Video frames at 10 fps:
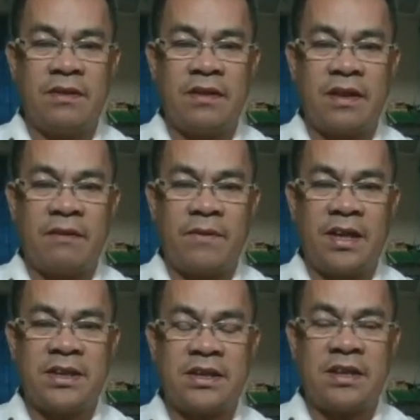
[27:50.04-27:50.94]

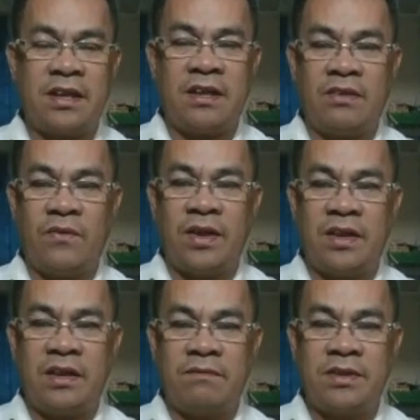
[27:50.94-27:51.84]
Replace n
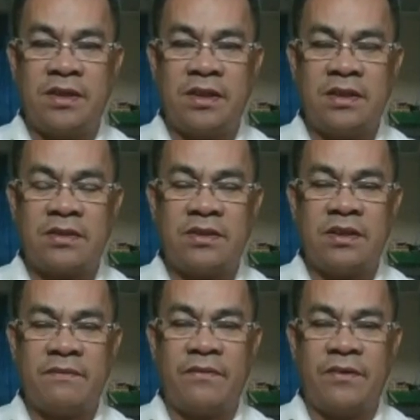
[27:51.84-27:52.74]
with mg. So
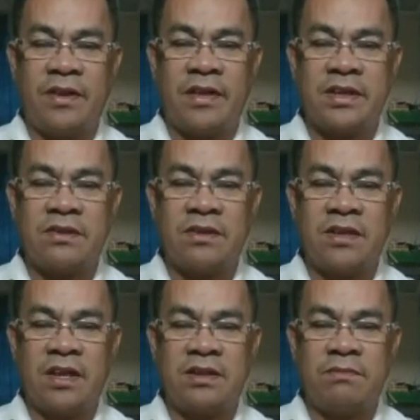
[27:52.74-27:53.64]
therefore the
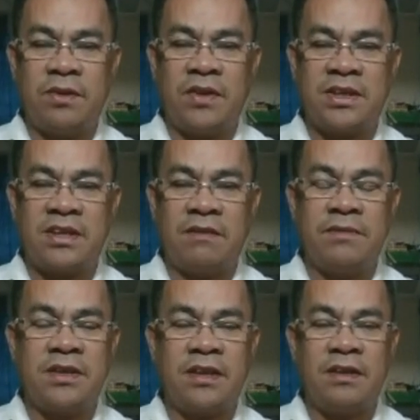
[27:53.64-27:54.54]
resulting is mu is
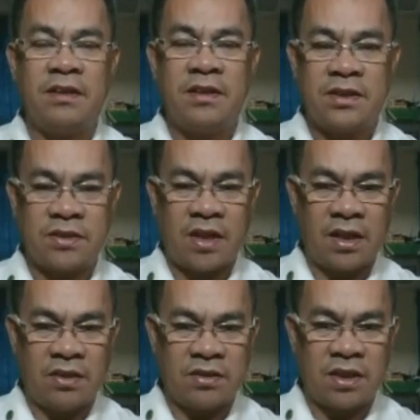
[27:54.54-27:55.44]
mg. So
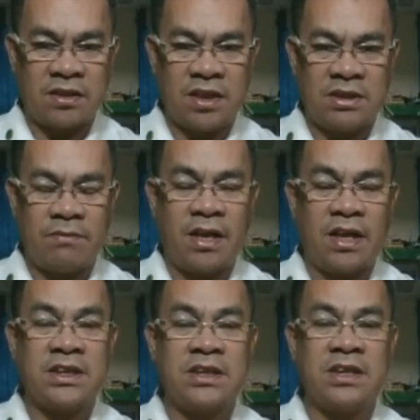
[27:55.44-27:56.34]
take note that this
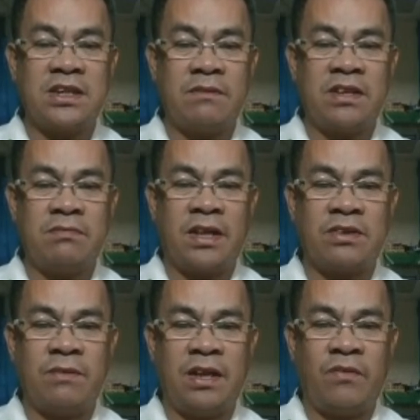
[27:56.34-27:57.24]
mass is the same as mass. So
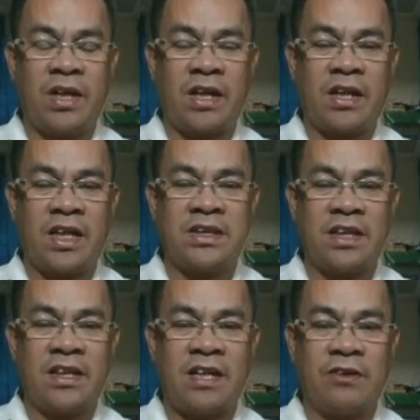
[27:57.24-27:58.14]
meaning we can cancel
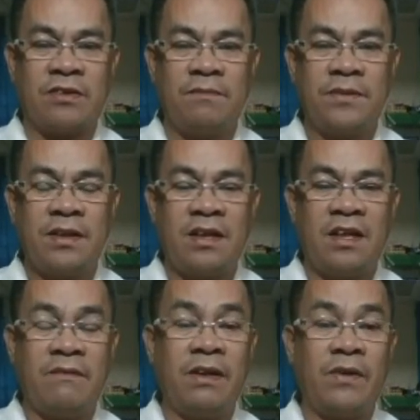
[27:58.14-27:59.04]
it out.
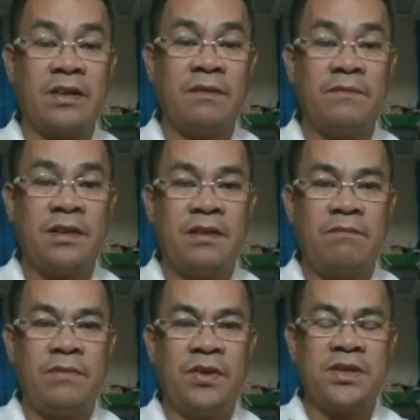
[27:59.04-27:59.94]
Leaving what?
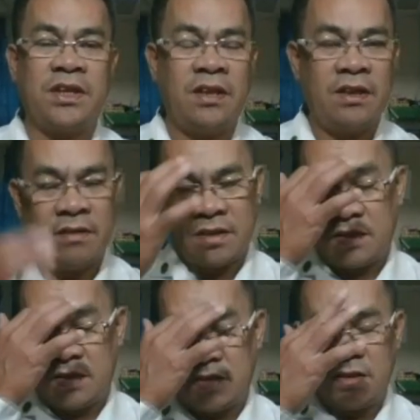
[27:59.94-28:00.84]
Mu g
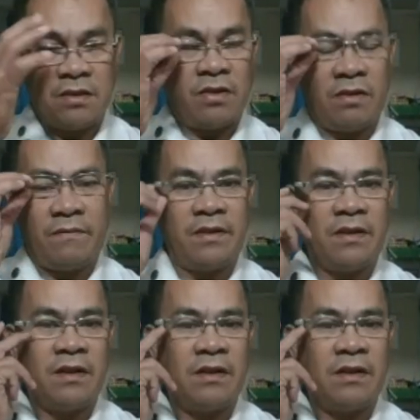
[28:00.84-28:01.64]
over